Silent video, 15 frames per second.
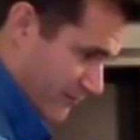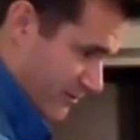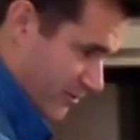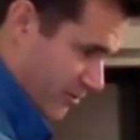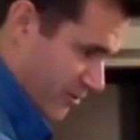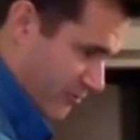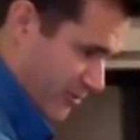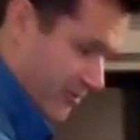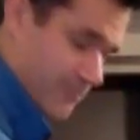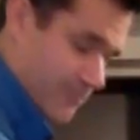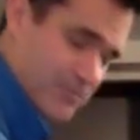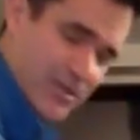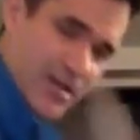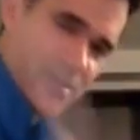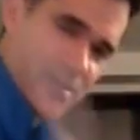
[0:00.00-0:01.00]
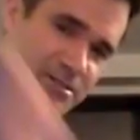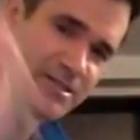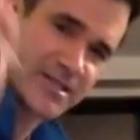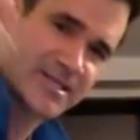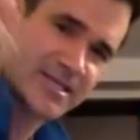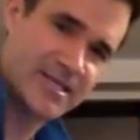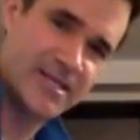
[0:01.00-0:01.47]
the golf ball. So
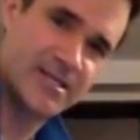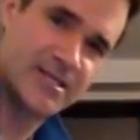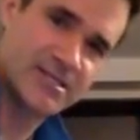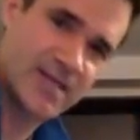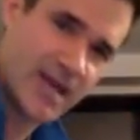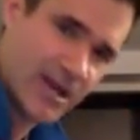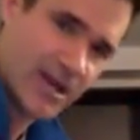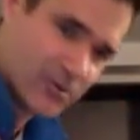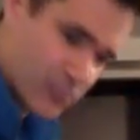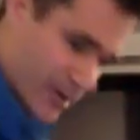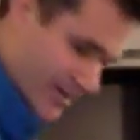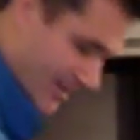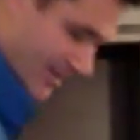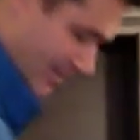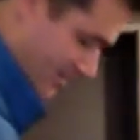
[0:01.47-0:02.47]
the key is, how do I get